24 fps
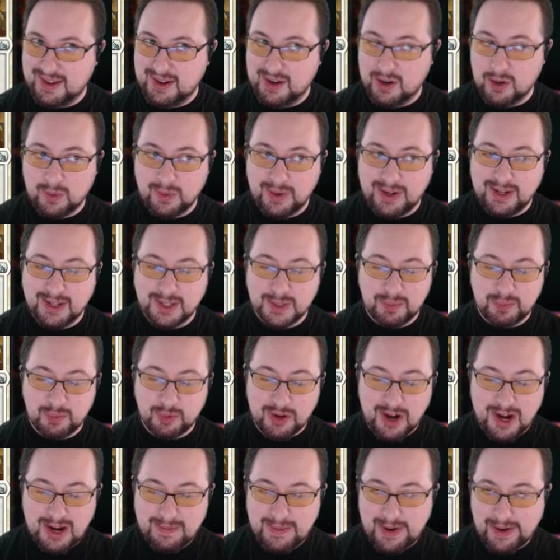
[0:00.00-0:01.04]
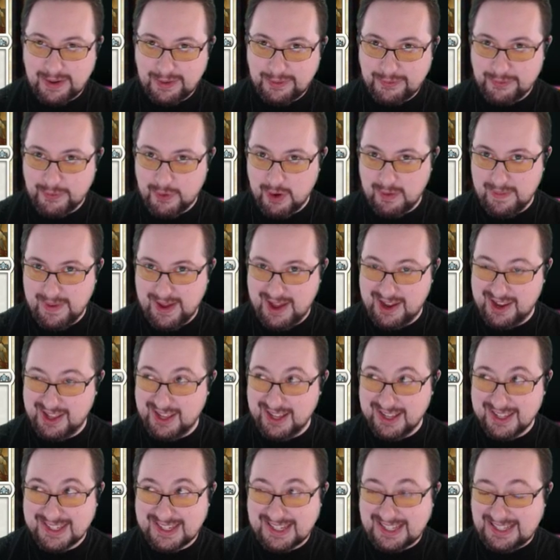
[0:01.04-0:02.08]
Arena's primary format
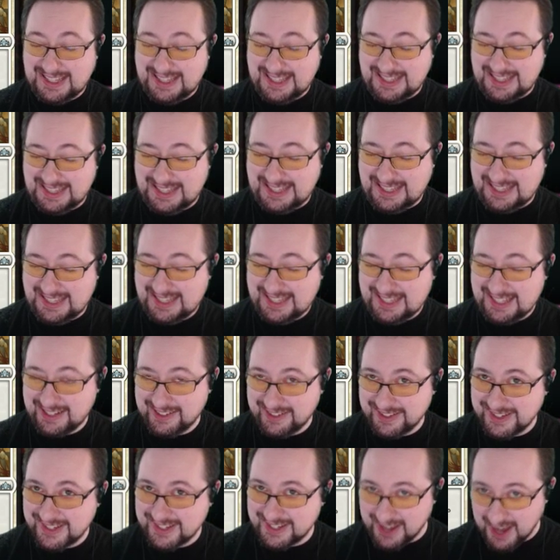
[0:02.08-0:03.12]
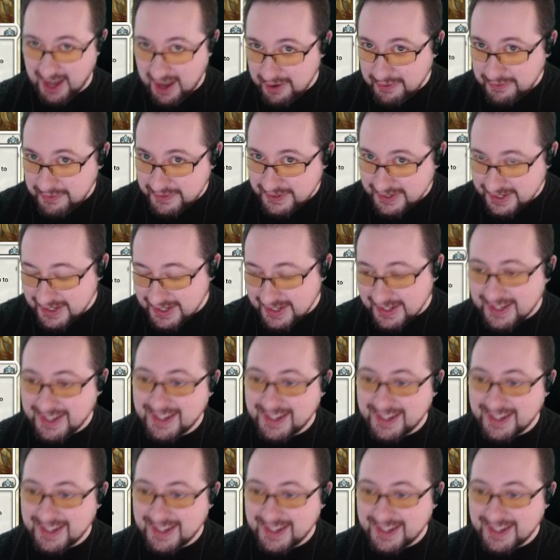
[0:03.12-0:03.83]
is a little scuffed,